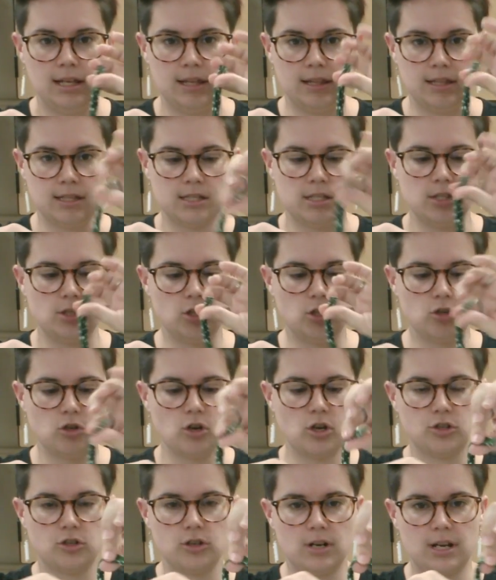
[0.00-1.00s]
This is the
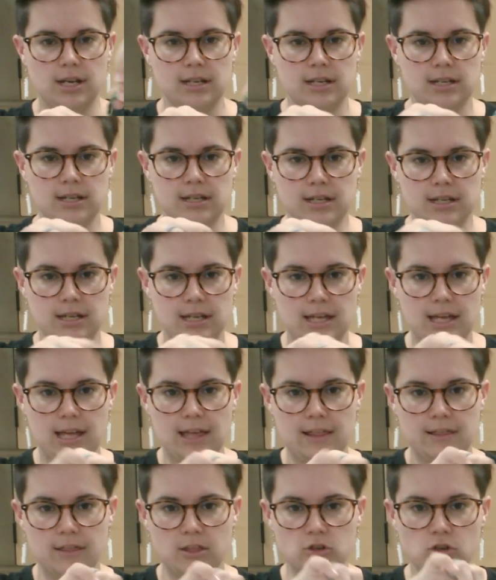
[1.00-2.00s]
drawstring,
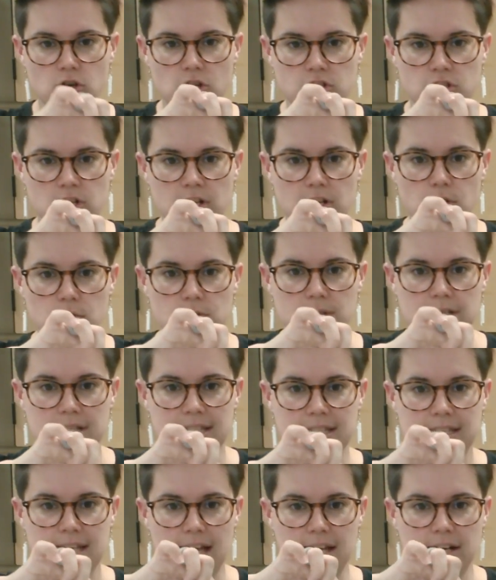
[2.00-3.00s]
and the drawstring goes
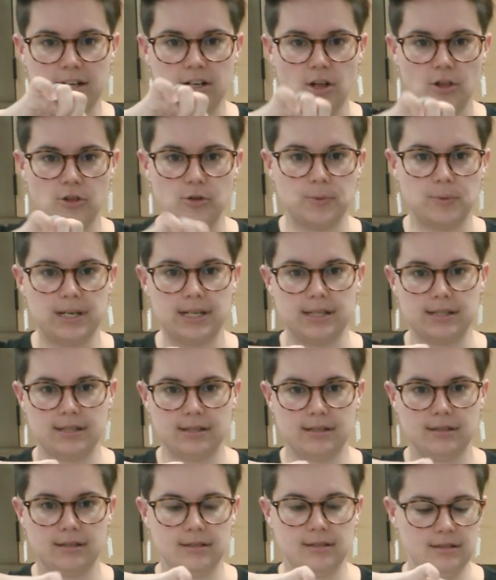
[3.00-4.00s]
inside another piece.